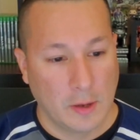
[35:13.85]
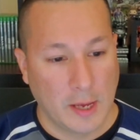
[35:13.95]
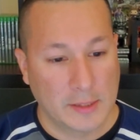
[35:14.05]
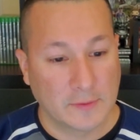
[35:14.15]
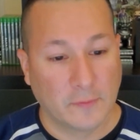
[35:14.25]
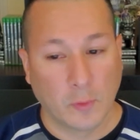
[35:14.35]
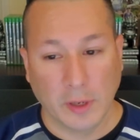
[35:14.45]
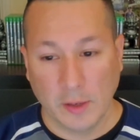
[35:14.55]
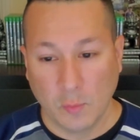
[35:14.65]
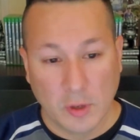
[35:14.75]
as a
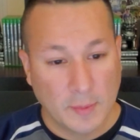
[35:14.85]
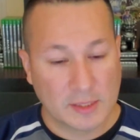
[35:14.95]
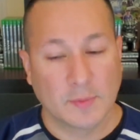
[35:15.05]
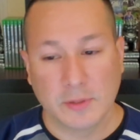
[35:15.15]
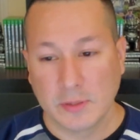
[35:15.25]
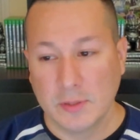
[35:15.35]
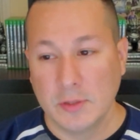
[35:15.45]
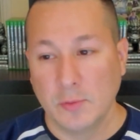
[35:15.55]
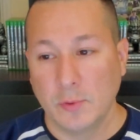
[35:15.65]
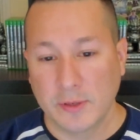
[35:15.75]
4A, what am I supposed to
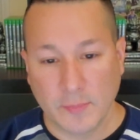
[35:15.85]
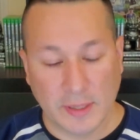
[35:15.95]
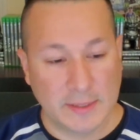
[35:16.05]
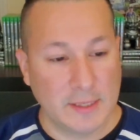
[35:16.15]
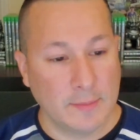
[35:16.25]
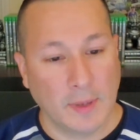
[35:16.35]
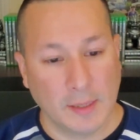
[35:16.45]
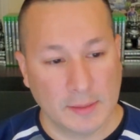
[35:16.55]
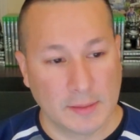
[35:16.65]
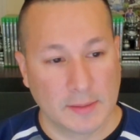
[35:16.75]
do with my
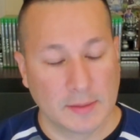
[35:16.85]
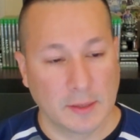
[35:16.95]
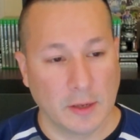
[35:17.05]
teammates?